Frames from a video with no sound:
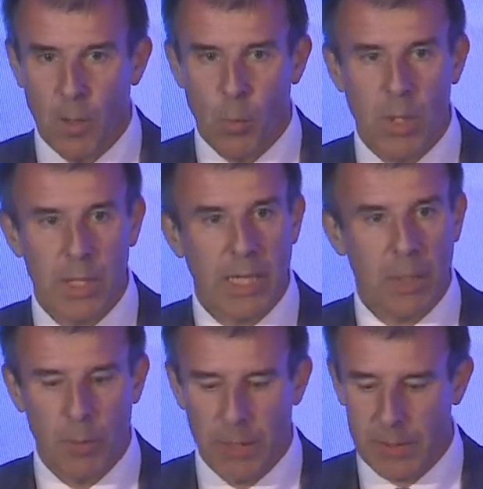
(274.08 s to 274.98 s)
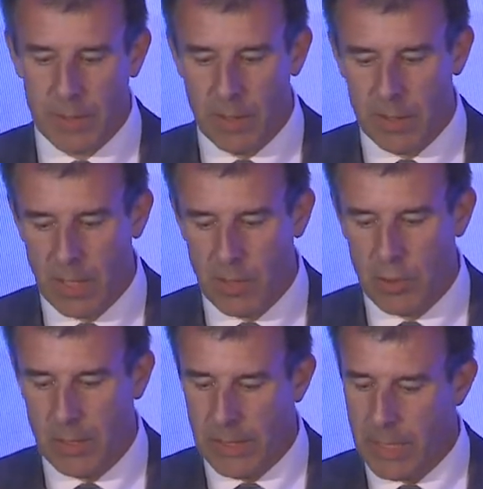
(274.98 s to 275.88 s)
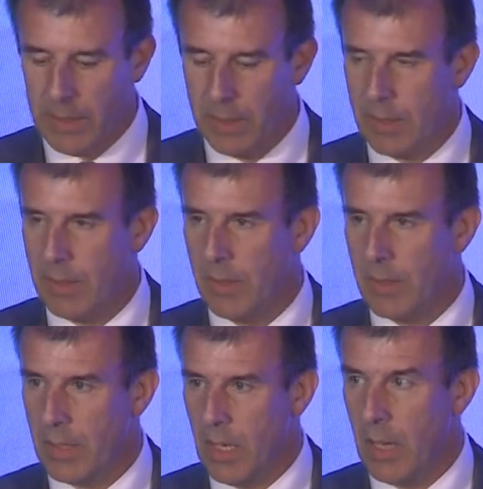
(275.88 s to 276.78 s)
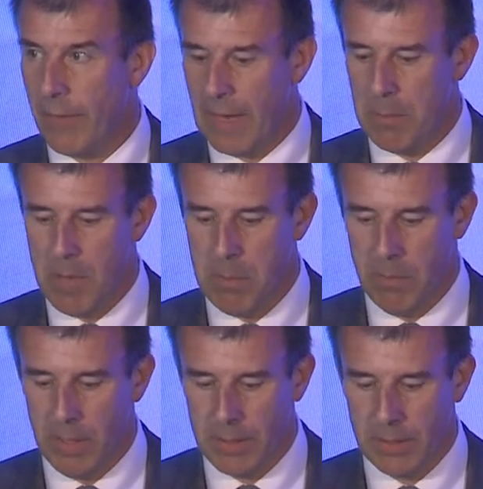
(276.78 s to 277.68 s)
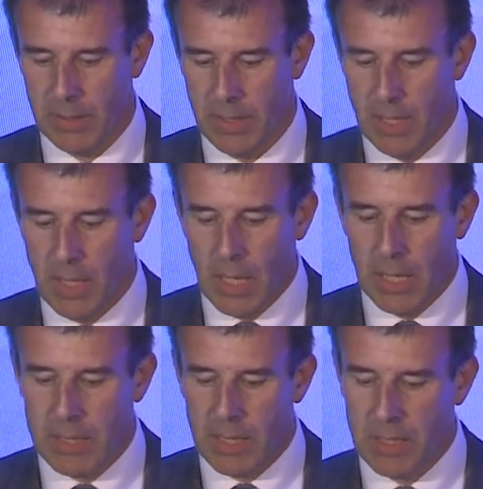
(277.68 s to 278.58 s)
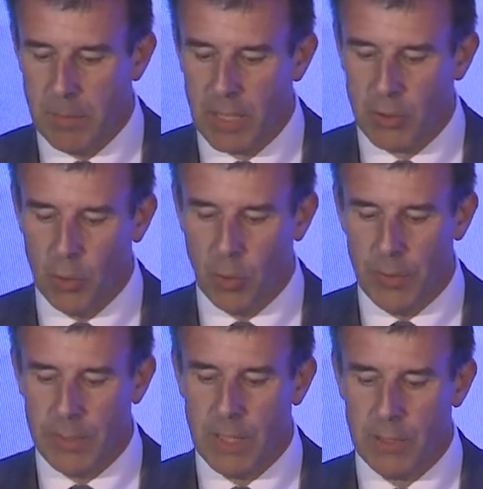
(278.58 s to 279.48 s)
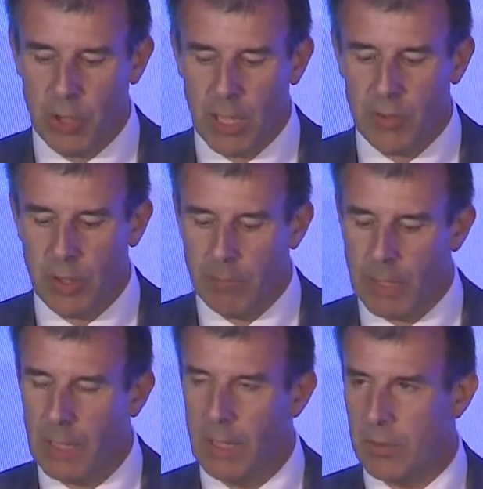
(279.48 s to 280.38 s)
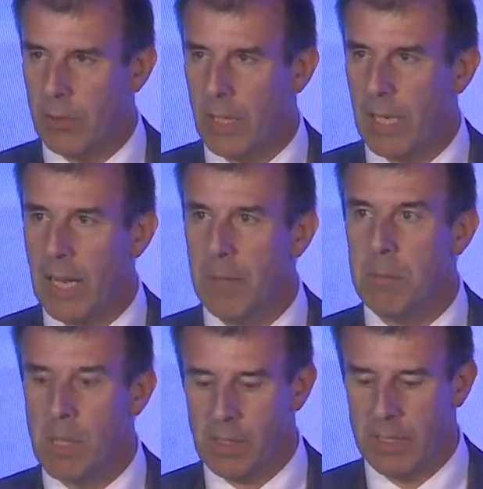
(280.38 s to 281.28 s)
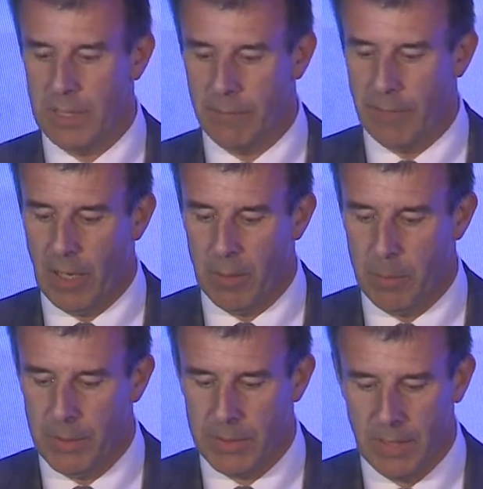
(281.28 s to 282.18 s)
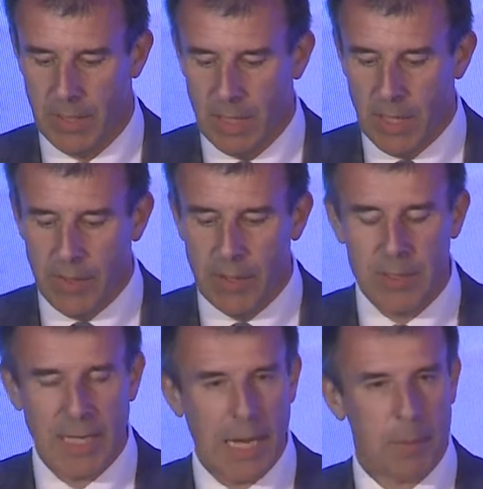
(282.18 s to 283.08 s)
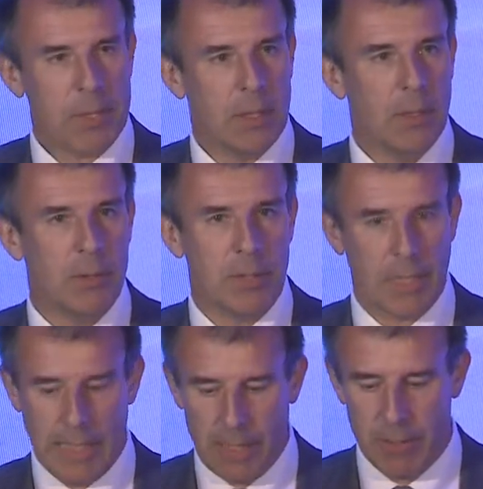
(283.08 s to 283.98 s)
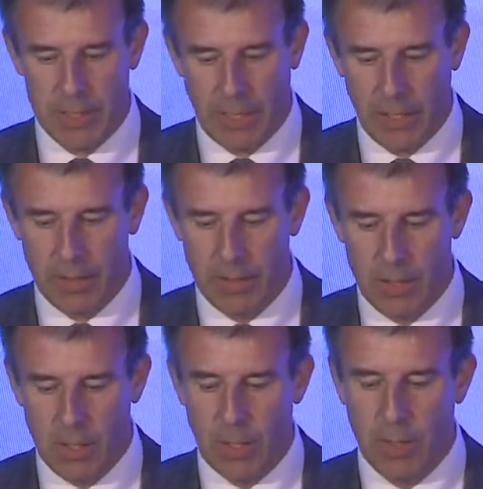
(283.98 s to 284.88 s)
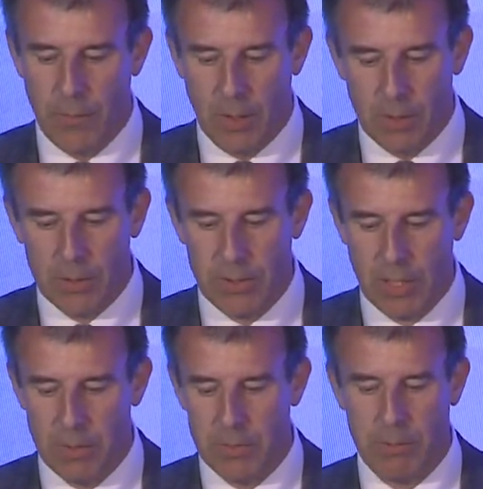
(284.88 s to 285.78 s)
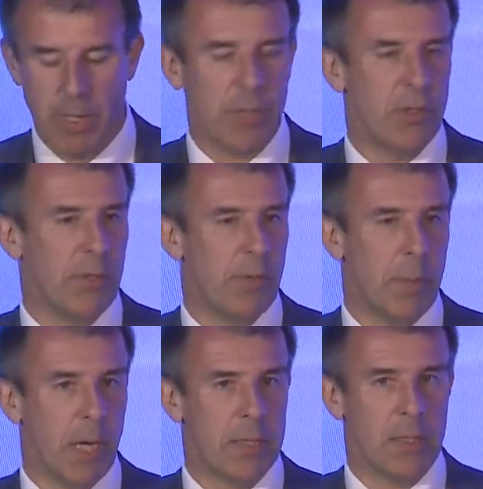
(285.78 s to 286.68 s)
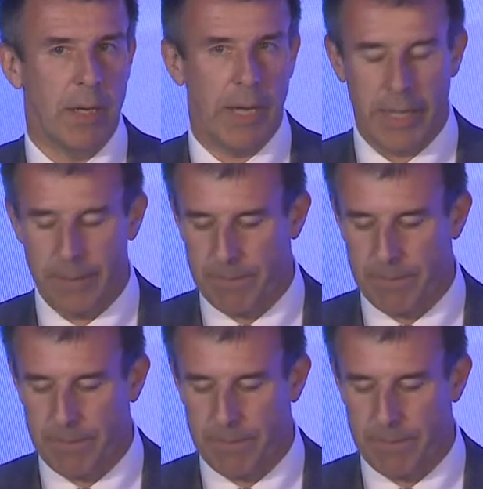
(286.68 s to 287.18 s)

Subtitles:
Working with the association's leaders, staff and members, I intend to make sure that in a changing regulatory and market environment, there is absolute clarity of the long-term direction of the BSIA,